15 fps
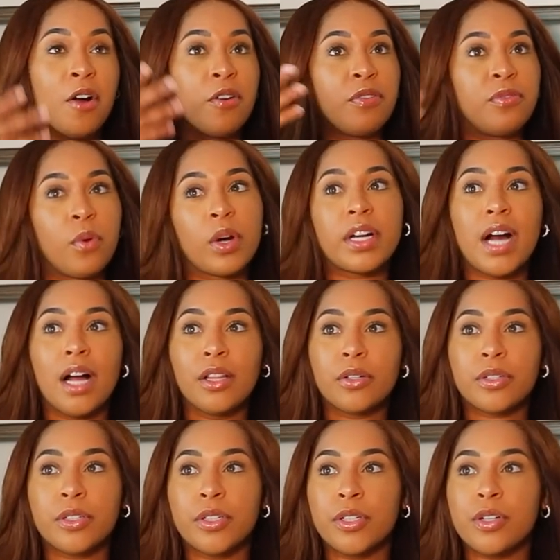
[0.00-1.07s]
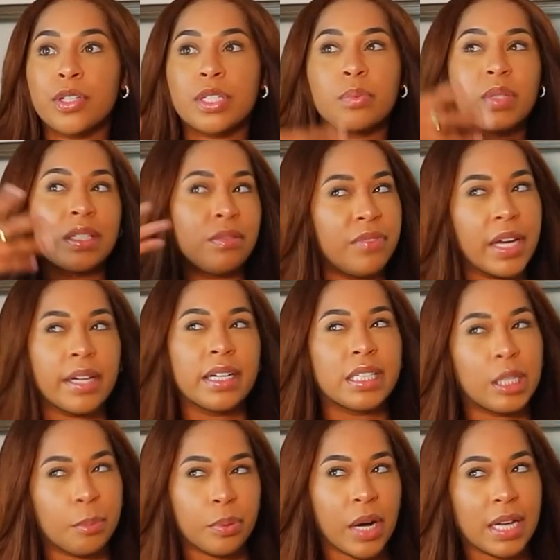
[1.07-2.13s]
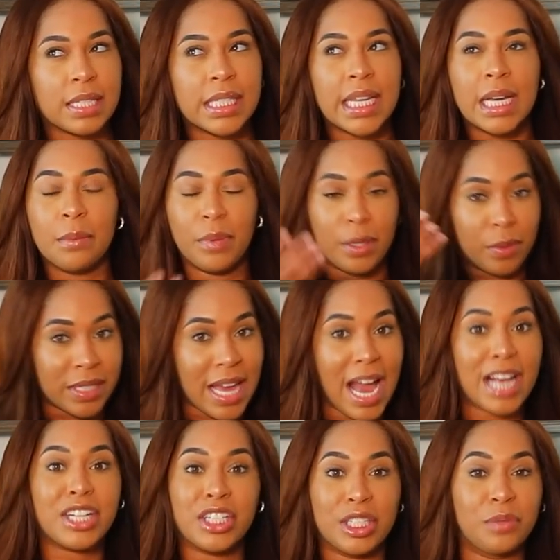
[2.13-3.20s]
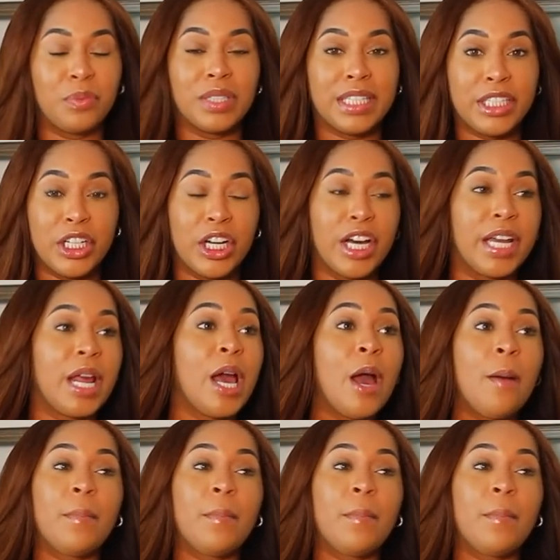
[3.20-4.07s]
4 Colored Girls was very depressing, but it was actually really good.